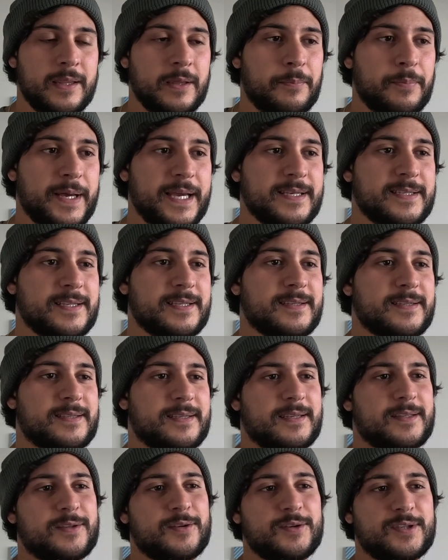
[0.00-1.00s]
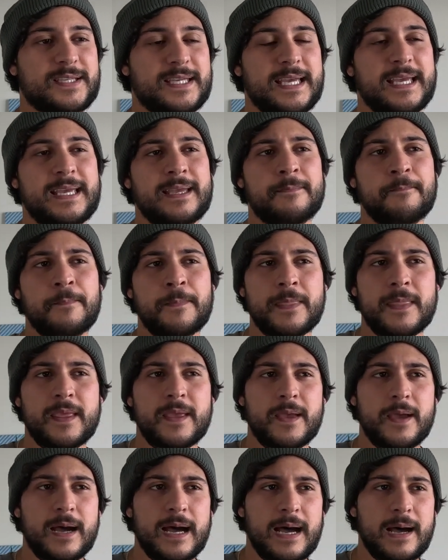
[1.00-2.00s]
other places to see
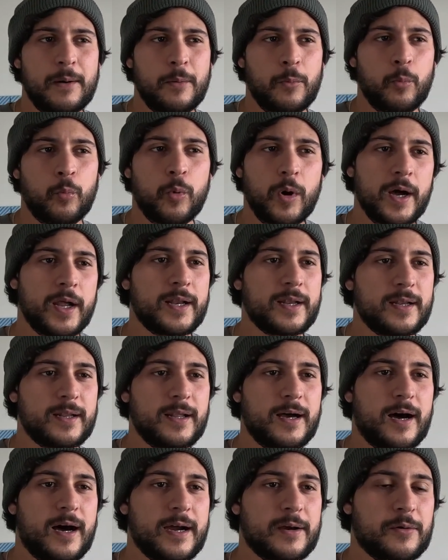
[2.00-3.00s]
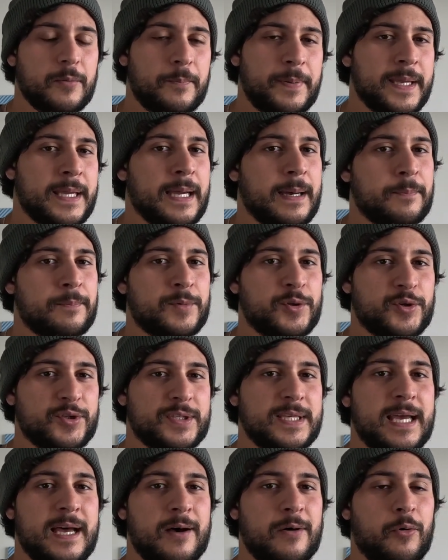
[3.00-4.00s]
uh, what I could pick up to
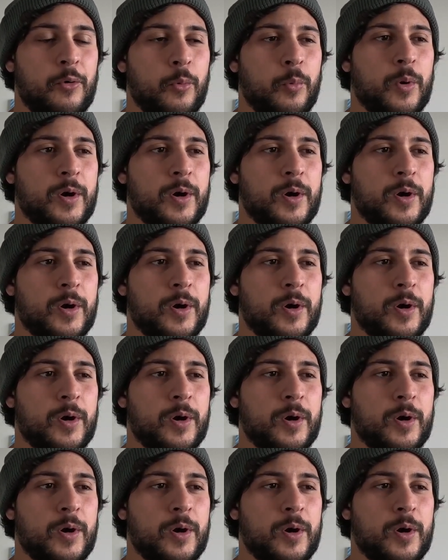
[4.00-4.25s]
sell.